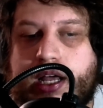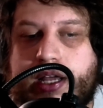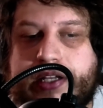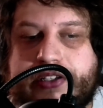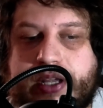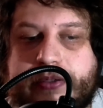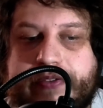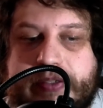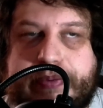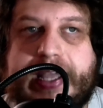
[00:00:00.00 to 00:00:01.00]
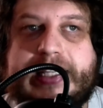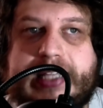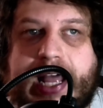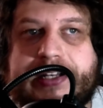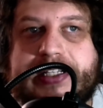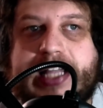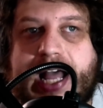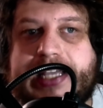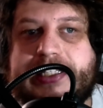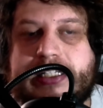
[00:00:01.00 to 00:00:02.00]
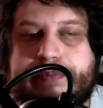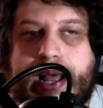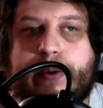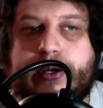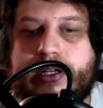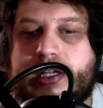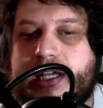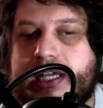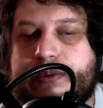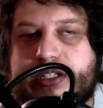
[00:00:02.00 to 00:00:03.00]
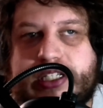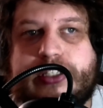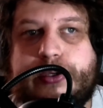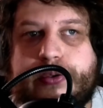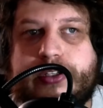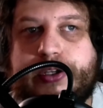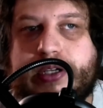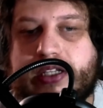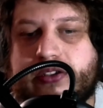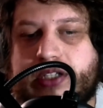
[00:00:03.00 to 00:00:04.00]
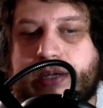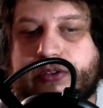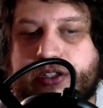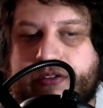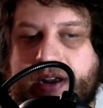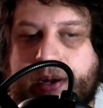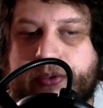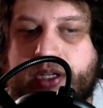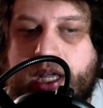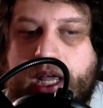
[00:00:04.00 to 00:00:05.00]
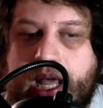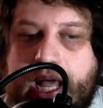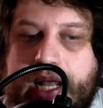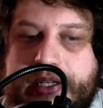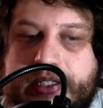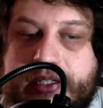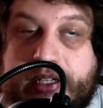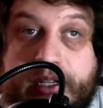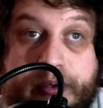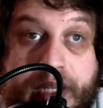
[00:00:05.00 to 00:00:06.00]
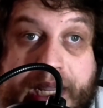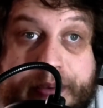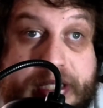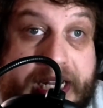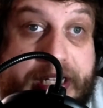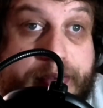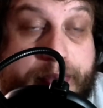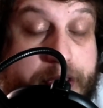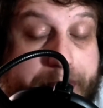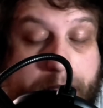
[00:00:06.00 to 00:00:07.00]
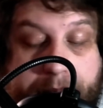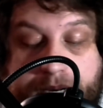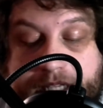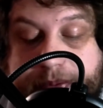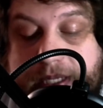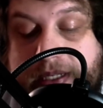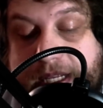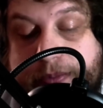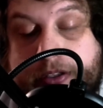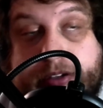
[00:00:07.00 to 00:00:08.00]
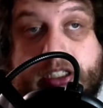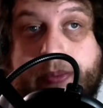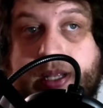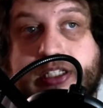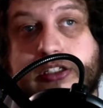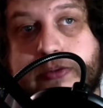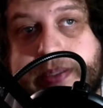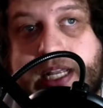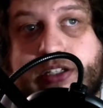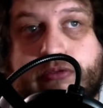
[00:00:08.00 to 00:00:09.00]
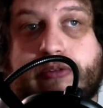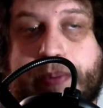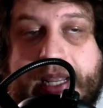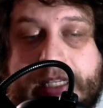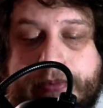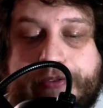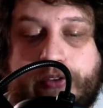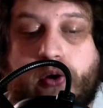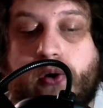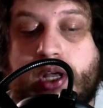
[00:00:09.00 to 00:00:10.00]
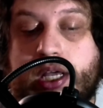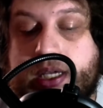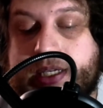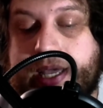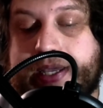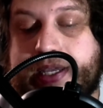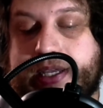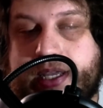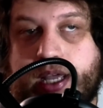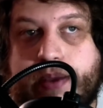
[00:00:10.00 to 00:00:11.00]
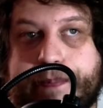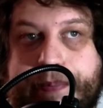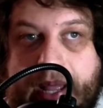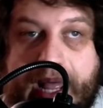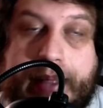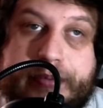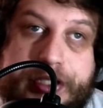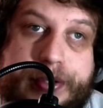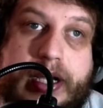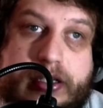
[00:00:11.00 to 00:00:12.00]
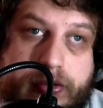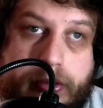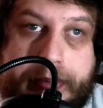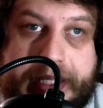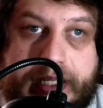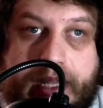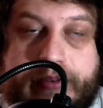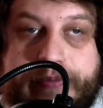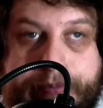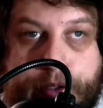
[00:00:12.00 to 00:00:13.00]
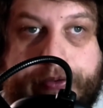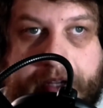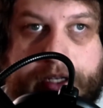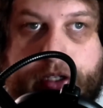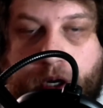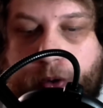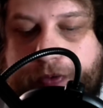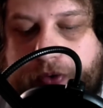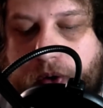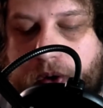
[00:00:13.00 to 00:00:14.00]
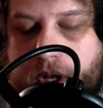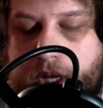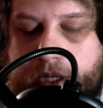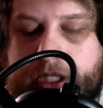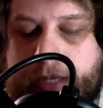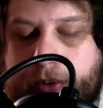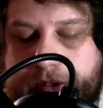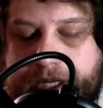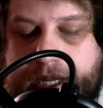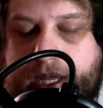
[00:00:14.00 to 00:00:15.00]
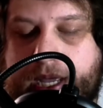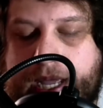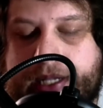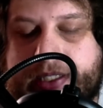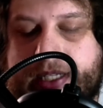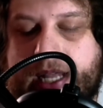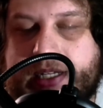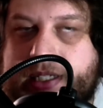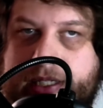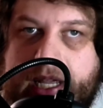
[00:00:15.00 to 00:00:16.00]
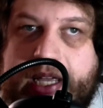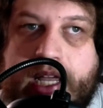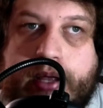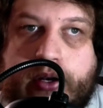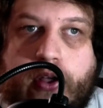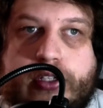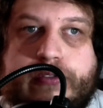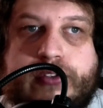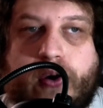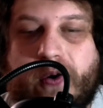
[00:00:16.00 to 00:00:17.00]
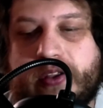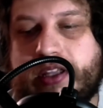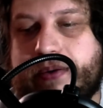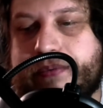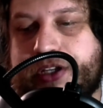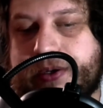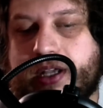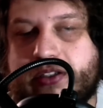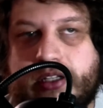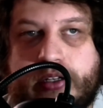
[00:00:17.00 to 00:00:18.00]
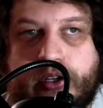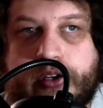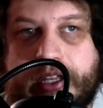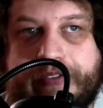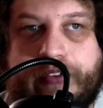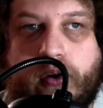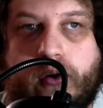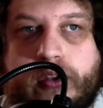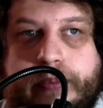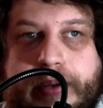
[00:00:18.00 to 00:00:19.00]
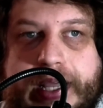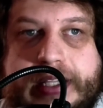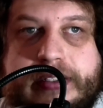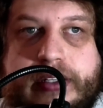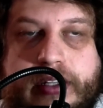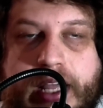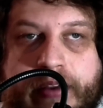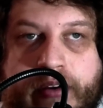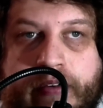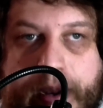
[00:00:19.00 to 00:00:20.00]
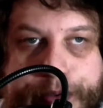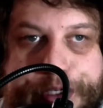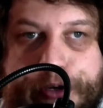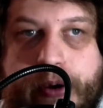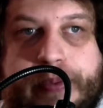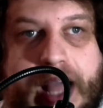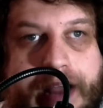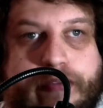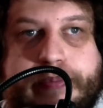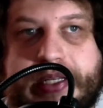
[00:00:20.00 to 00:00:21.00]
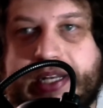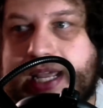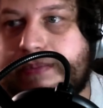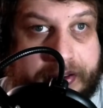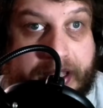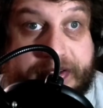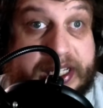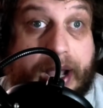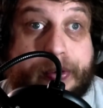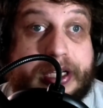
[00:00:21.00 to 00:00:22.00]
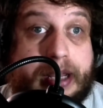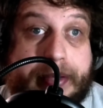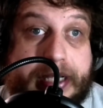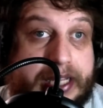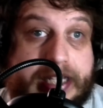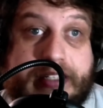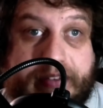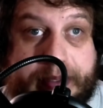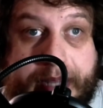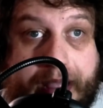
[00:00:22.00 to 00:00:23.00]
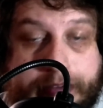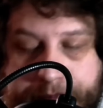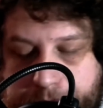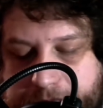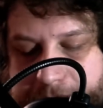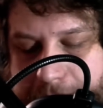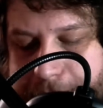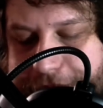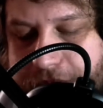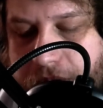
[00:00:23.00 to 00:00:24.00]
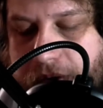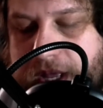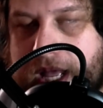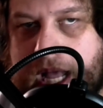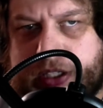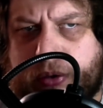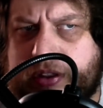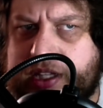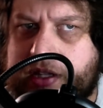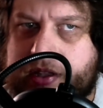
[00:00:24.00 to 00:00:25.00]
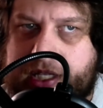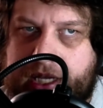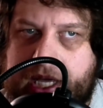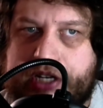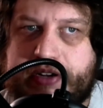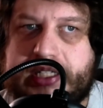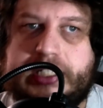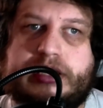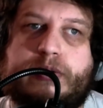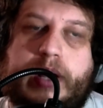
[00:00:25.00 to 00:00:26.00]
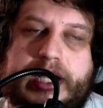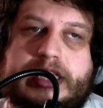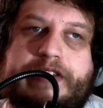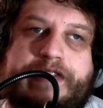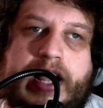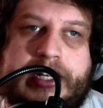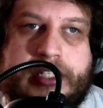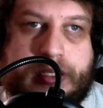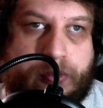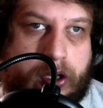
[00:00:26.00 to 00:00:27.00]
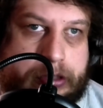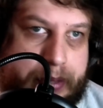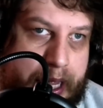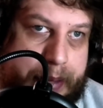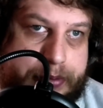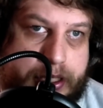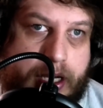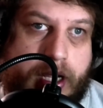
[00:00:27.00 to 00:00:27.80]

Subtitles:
in terms of his pace and his height, his power. He would suit Newcastle down to the ground, and he was linked, we spoke about last week, linked with Crystal Palace as a potential replacement for Guéhi, perhaps Newcastle will make that move and go for Diomande instead. As I say, lots of talk that Newcastle are looking for other players around Europe that haven't been named. They've scouted him extensively. We have spoken about him before. I don't think that the interest is quite as defined as it was perhaps